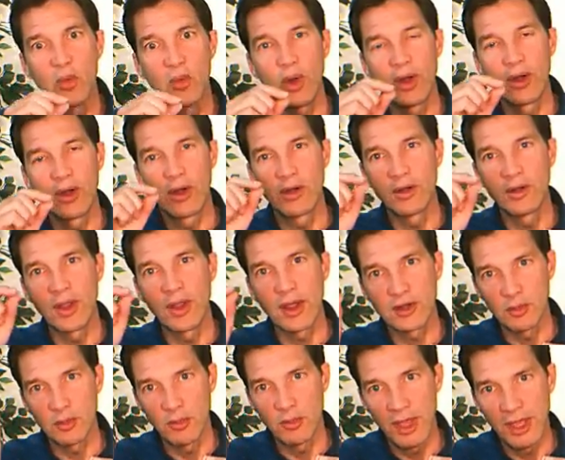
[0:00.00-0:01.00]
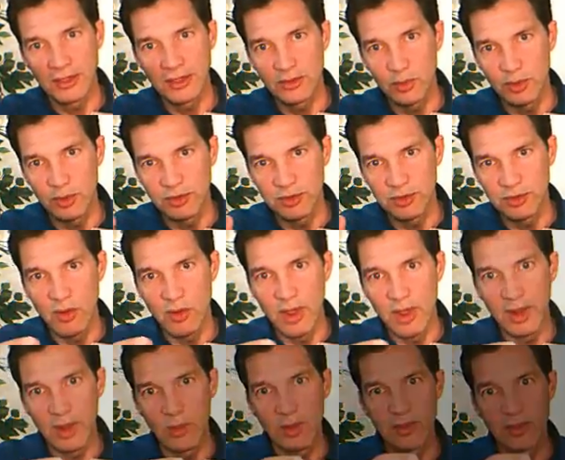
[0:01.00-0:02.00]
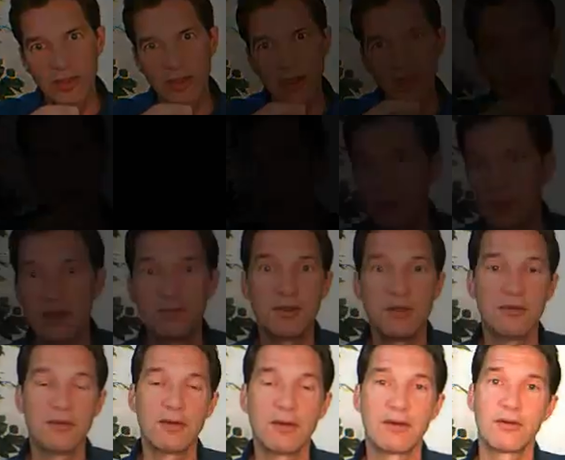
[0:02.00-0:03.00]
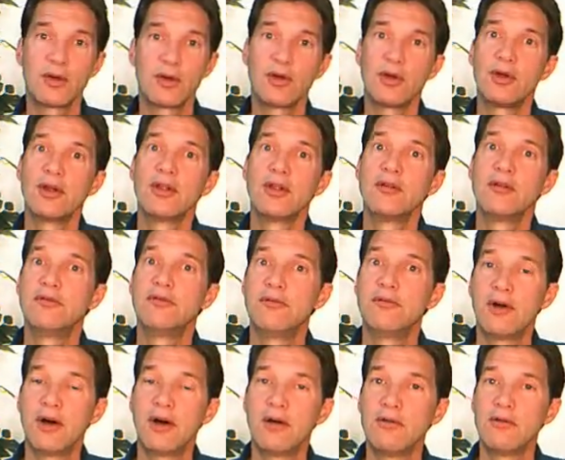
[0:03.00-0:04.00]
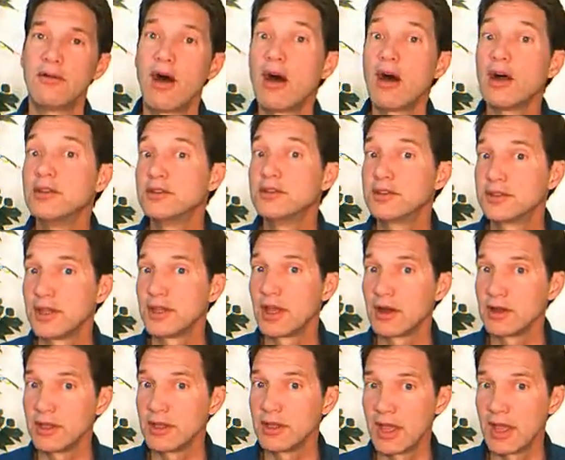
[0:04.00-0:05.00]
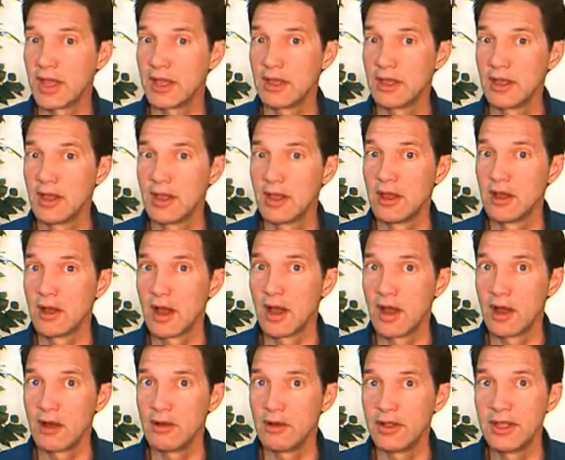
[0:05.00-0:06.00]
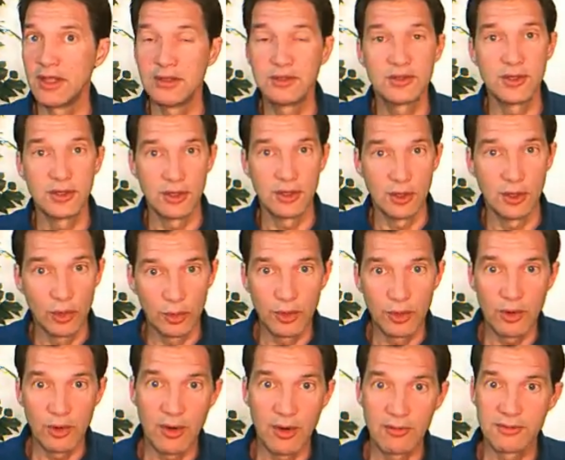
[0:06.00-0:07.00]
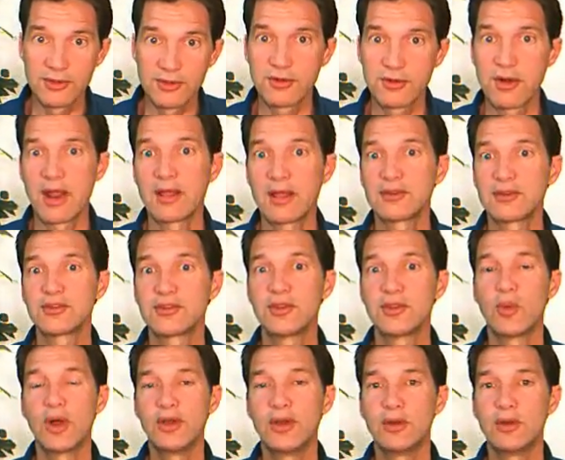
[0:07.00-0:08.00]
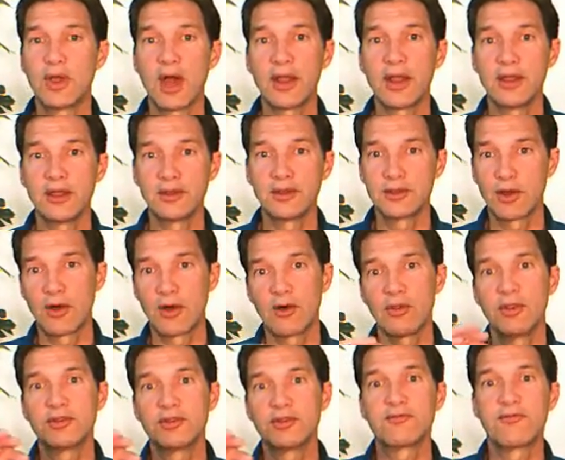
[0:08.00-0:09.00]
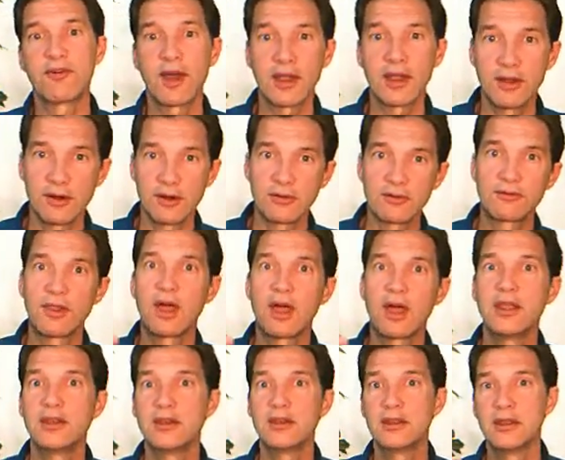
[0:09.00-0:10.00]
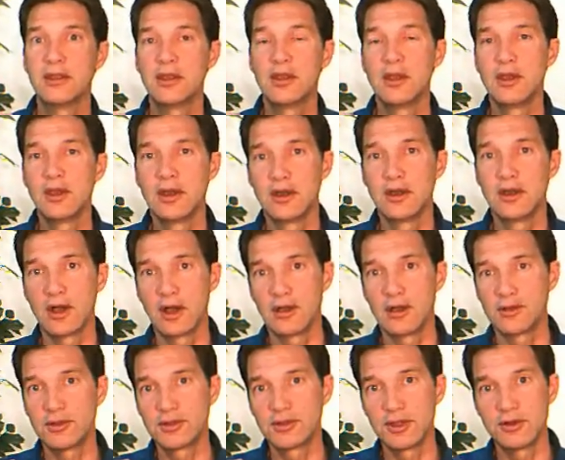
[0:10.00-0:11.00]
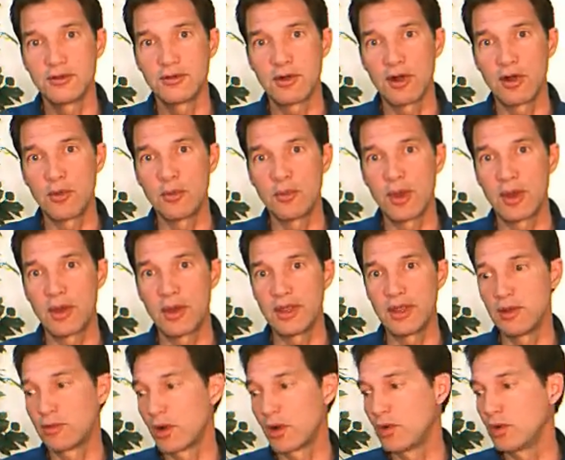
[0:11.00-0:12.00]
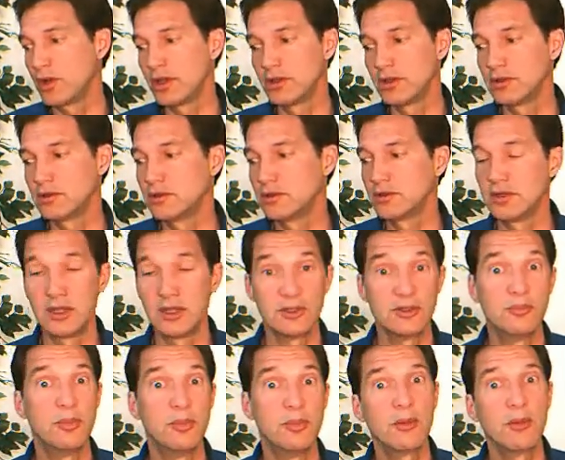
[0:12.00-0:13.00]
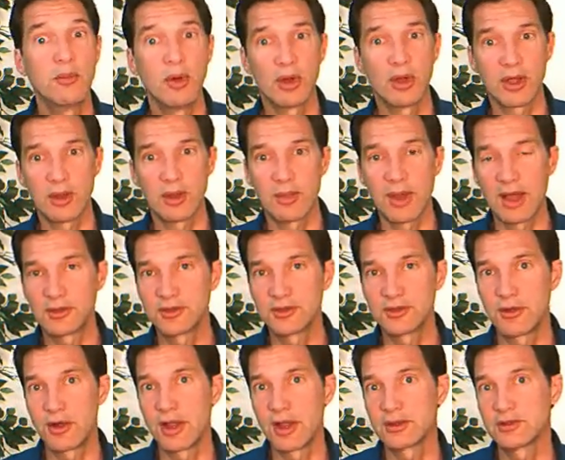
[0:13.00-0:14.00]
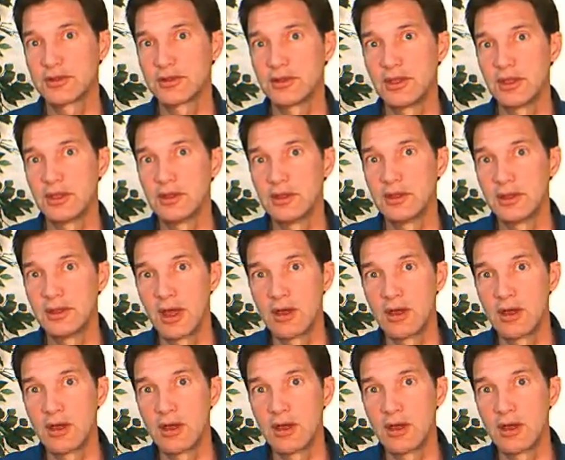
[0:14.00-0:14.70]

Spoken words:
where Dr. Bates was going with this. If you've ever heard of Hans Selye, he's the guru of stress, the one who got into all this fight or flight syndrome. He wrote his big book about stress in